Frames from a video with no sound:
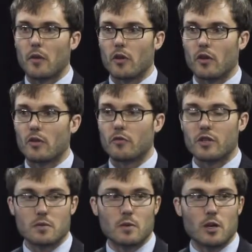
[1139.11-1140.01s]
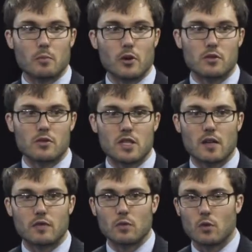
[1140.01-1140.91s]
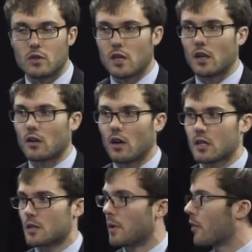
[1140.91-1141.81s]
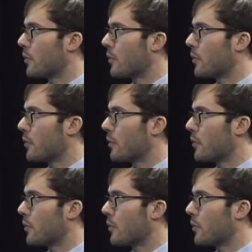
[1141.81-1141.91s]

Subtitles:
the FSMA produce safety rule is going to cost about